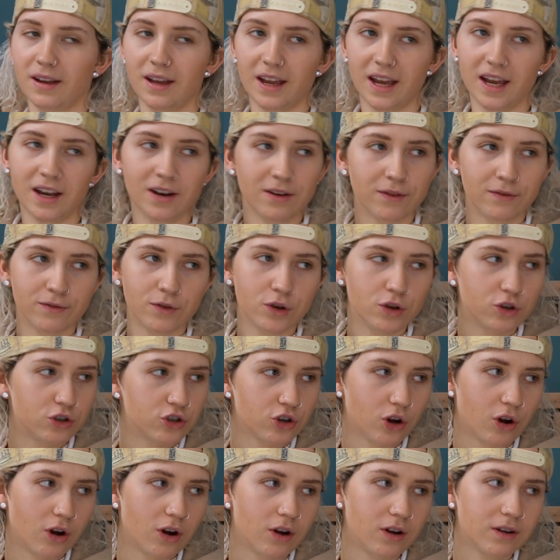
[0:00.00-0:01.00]
in the
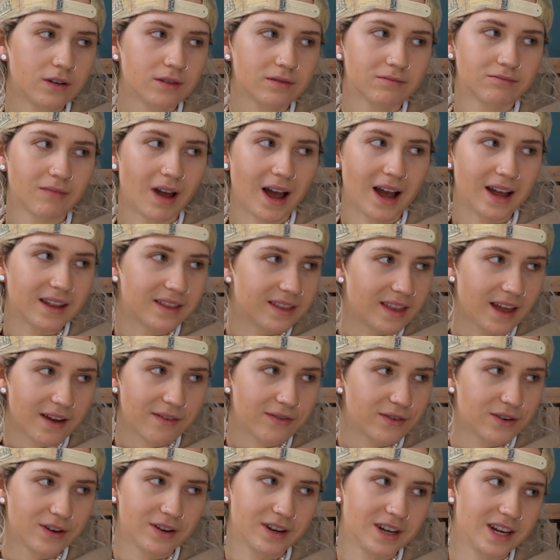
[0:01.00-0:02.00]
future, I
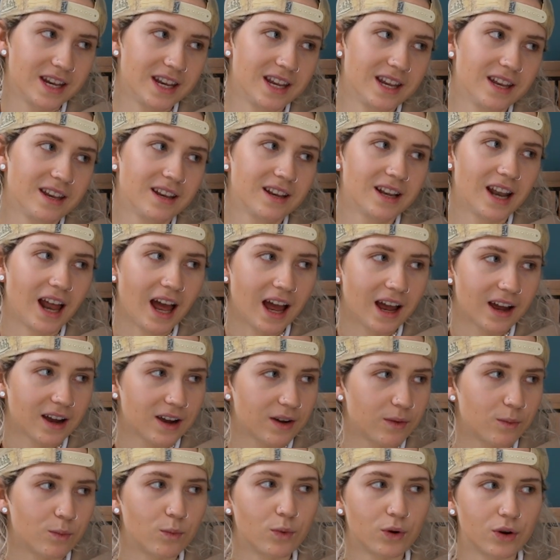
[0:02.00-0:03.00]
definitely like
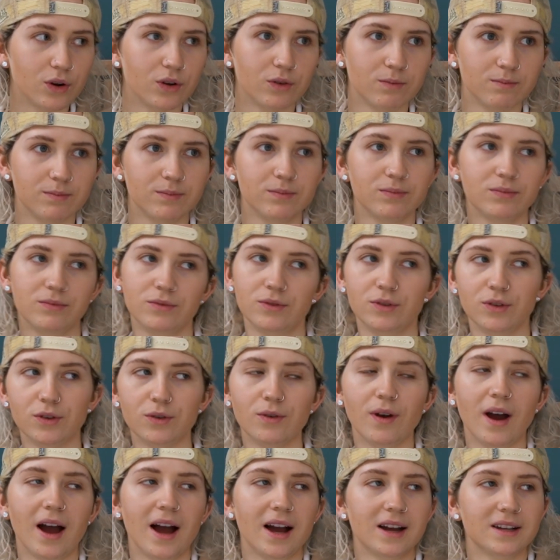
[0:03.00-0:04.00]
want to do
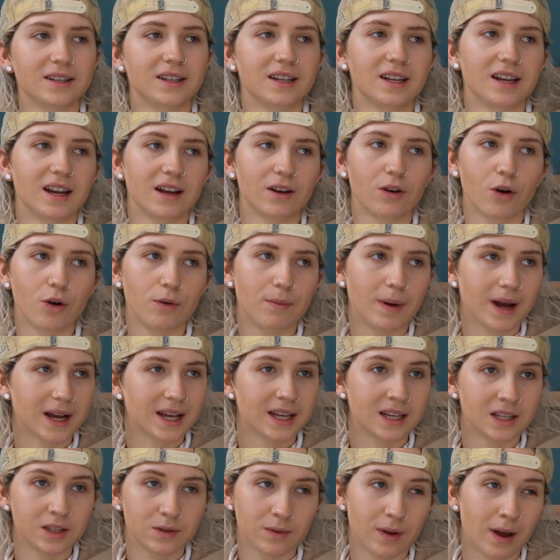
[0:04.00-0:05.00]
acting and go back
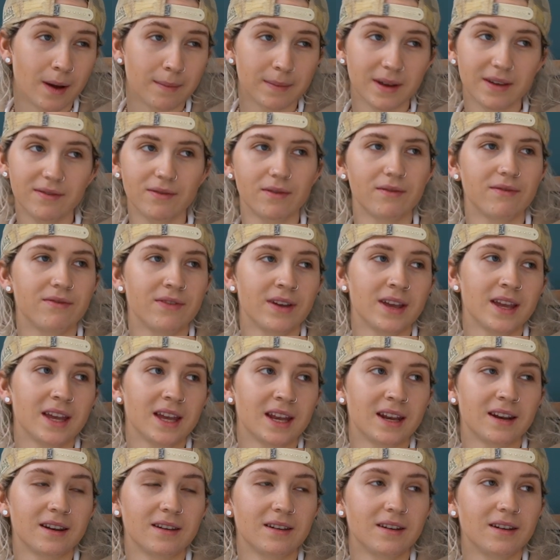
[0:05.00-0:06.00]
into it. I'm even
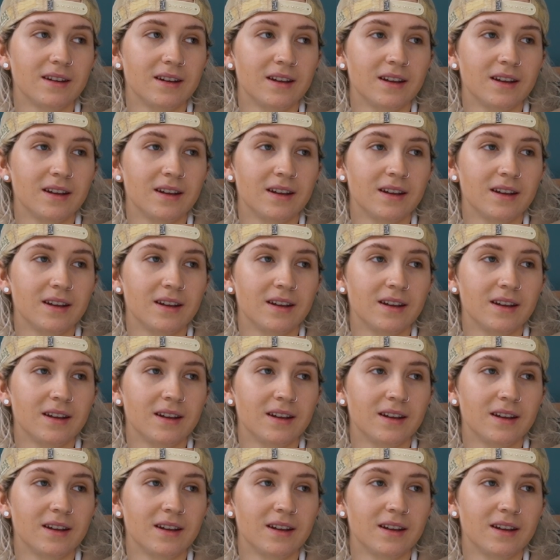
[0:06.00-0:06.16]
thinking